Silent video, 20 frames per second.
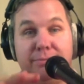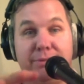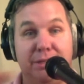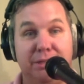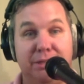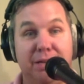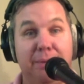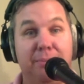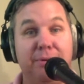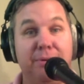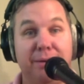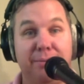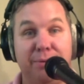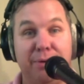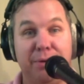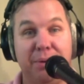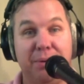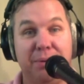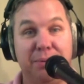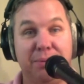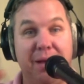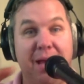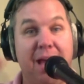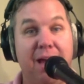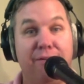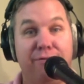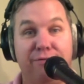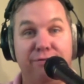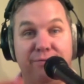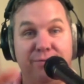
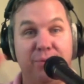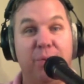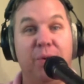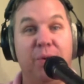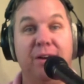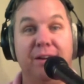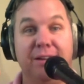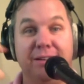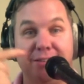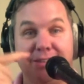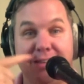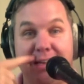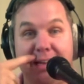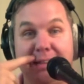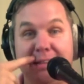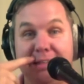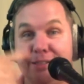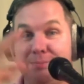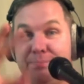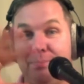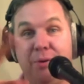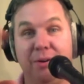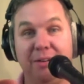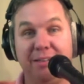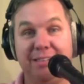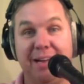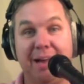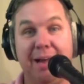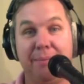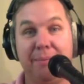WWF was at this point
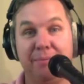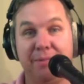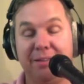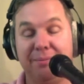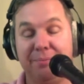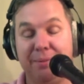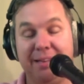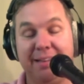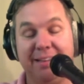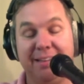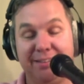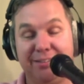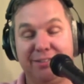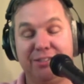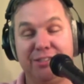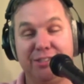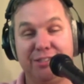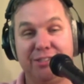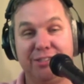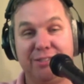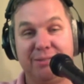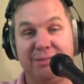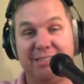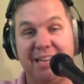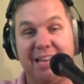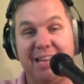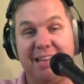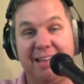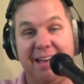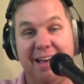in time. Let me just
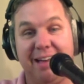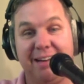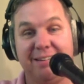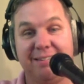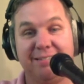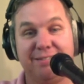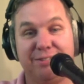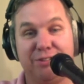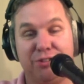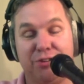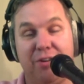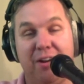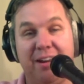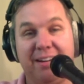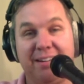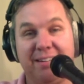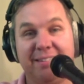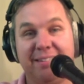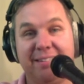say that straight.